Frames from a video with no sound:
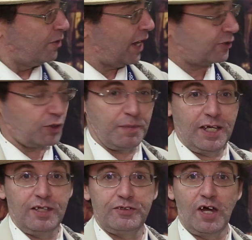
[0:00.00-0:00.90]
Next to
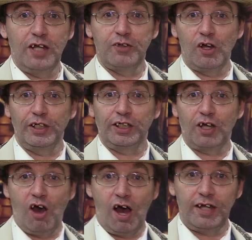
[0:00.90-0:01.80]
me is Dalek
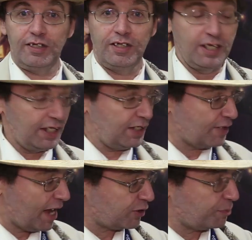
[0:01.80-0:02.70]
Khan. He's
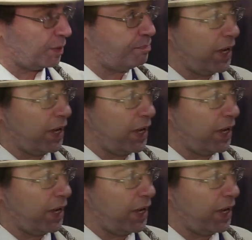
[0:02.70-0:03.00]
actually been